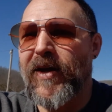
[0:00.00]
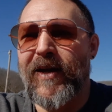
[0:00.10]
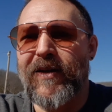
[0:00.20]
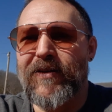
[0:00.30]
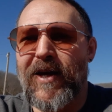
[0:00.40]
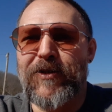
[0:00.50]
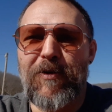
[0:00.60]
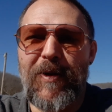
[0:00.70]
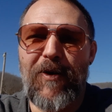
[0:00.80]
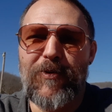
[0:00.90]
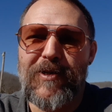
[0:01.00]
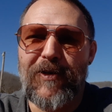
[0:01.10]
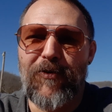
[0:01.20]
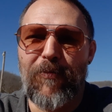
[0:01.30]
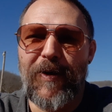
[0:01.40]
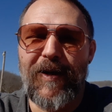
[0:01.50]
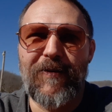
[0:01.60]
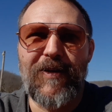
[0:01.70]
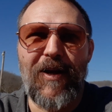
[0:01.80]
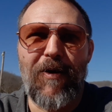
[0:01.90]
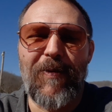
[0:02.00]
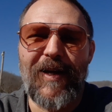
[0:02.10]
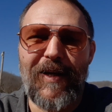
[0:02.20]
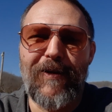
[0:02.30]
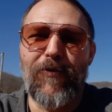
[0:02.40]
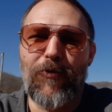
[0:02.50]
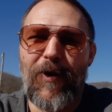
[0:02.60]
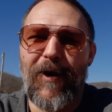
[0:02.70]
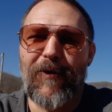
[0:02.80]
And to me, it was a little bit, I'm like Eagle Rare.